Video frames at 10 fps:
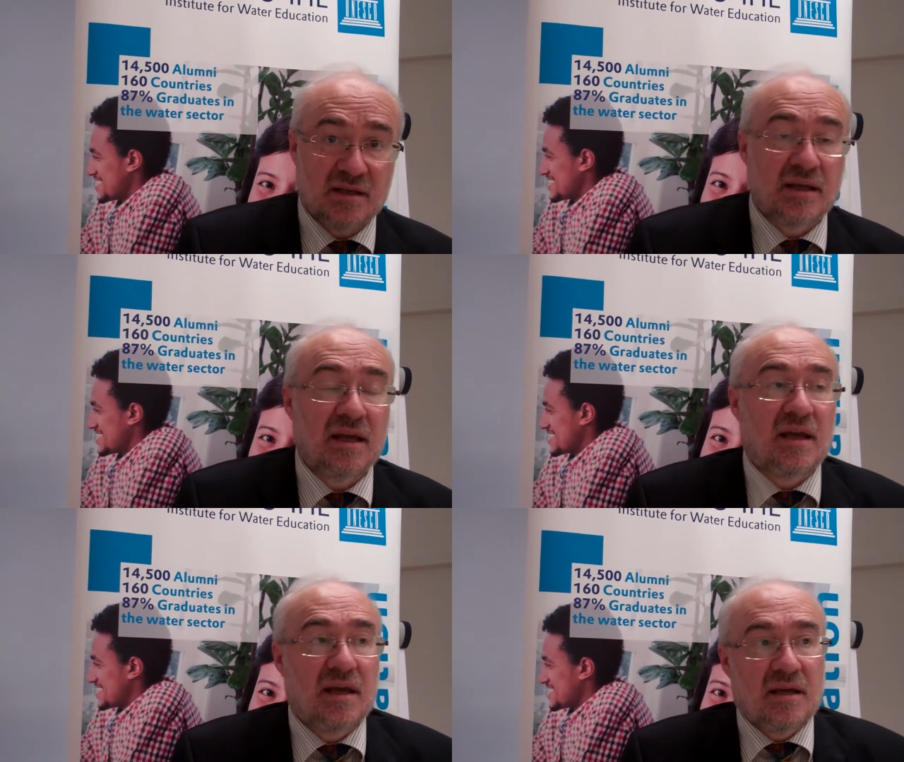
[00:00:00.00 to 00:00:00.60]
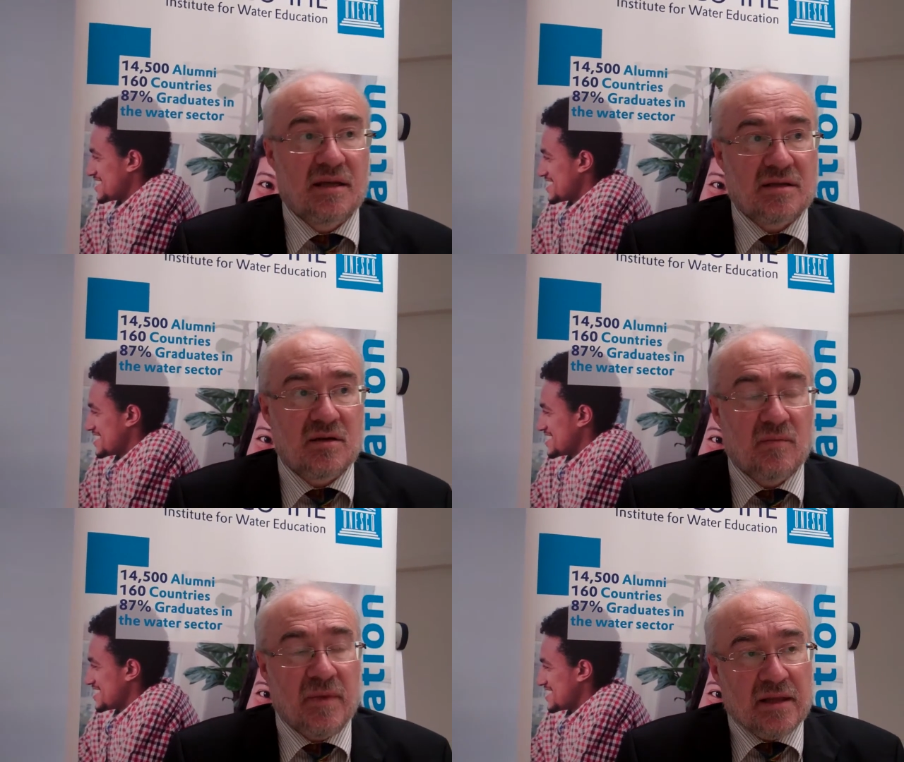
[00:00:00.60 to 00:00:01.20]
Speaker 1: and mm -hmm.
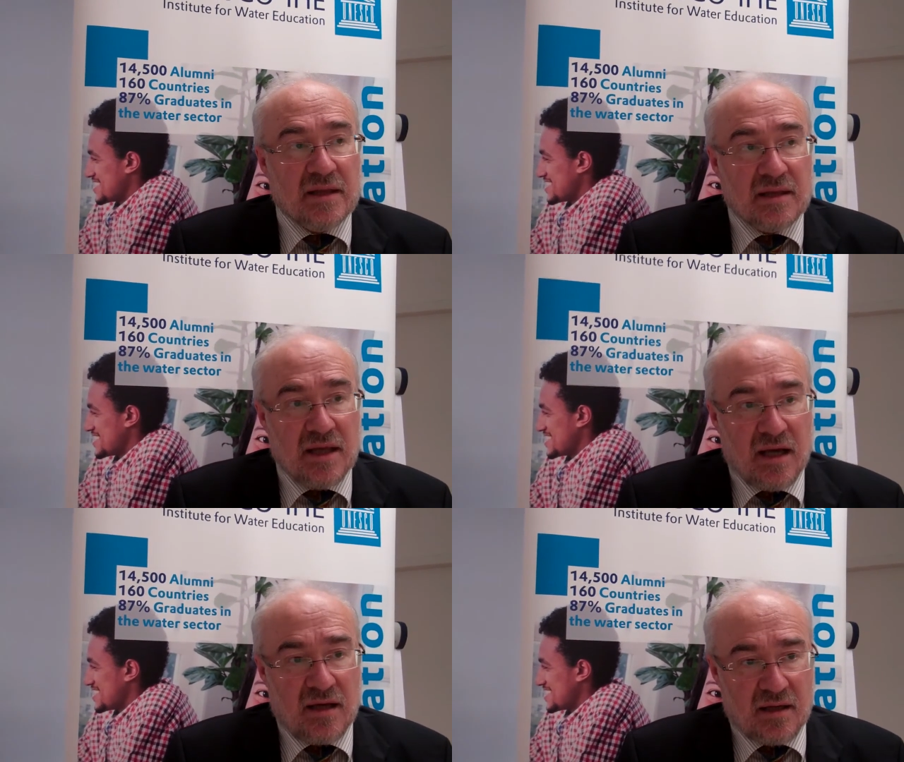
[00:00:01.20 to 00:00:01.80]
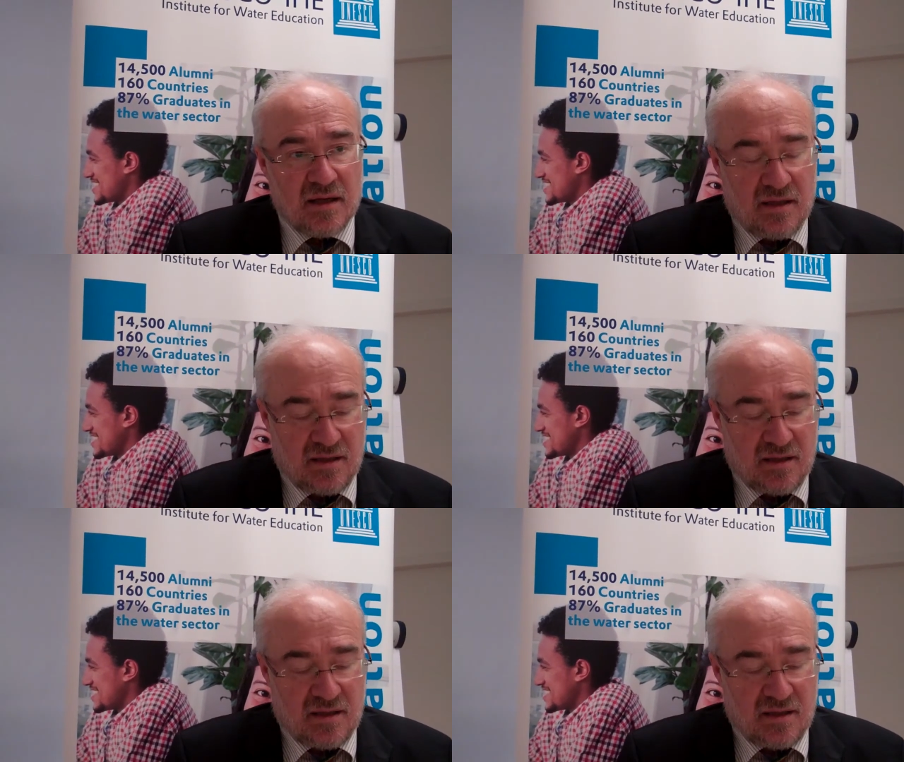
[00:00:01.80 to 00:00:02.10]
so there are.